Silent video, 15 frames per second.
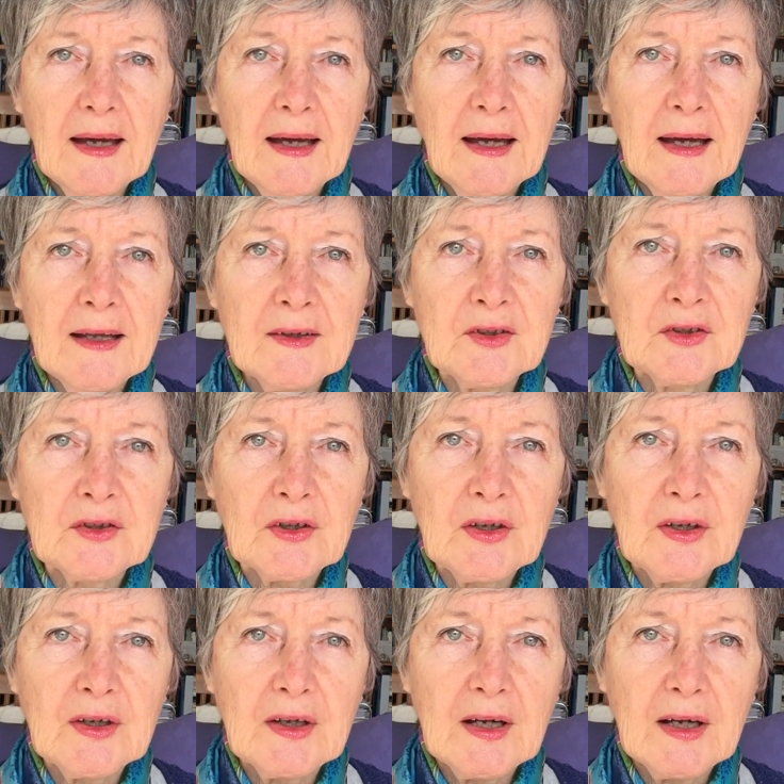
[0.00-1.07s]
And
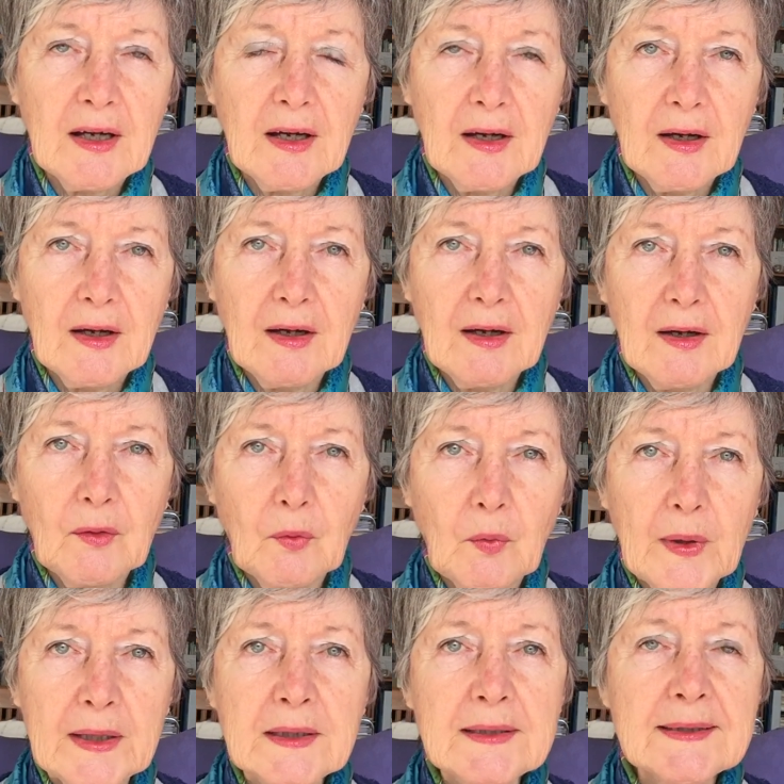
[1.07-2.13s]

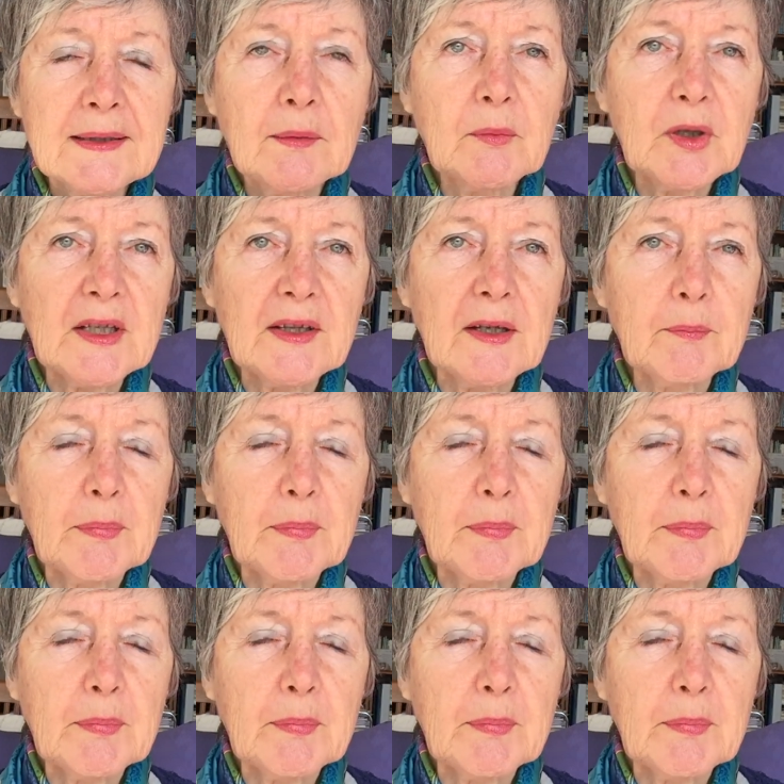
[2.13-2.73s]
when there